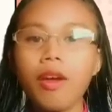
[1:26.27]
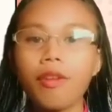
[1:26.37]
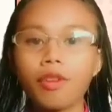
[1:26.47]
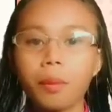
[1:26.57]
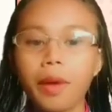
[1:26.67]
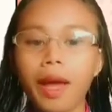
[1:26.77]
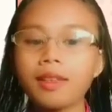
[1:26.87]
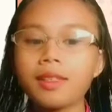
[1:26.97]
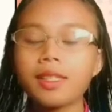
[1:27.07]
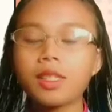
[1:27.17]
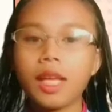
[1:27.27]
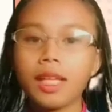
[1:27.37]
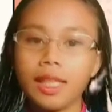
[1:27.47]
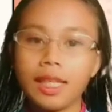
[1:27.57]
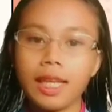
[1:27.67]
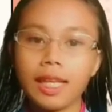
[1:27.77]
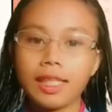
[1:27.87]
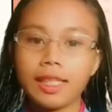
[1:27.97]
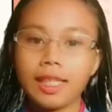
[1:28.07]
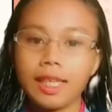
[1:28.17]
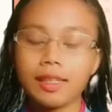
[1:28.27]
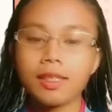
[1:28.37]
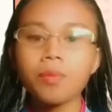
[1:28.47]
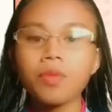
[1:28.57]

from Banks, 1996.